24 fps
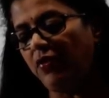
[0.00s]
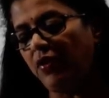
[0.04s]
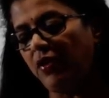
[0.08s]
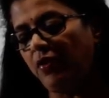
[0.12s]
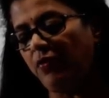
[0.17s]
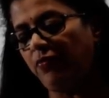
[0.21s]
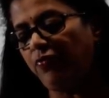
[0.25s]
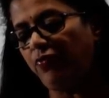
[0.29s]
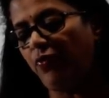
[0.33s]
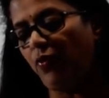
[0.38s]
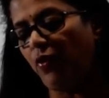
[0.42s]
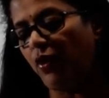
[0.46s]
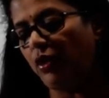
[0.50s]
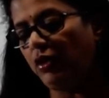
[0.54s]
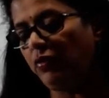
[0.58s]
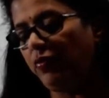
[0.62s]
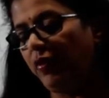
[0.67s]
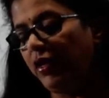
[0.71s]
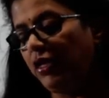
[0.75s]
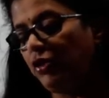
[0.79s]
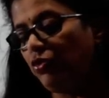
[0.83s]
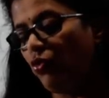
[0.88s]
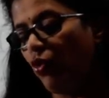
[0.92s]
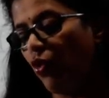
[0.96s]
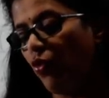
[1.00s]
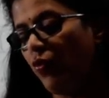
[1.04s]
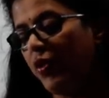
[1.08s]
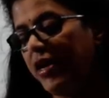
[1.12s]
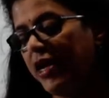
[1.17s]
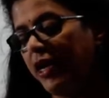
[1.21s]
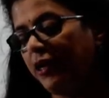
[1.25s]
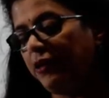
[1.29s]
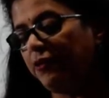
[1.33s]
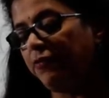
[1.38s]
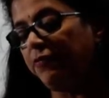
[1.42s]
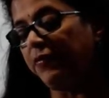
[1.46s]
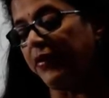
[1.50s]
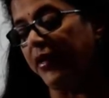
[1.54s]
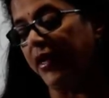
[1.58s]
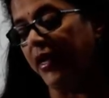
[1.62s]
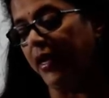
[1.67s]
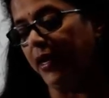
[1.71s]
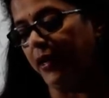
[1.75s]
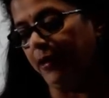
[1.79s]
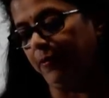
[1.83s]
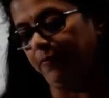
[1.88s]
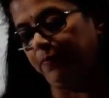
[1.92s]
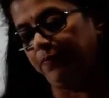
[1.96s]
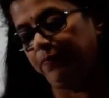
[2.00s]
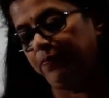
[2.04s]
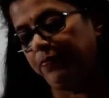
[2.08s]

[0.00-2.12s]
given, fourth one is oviduct funnel.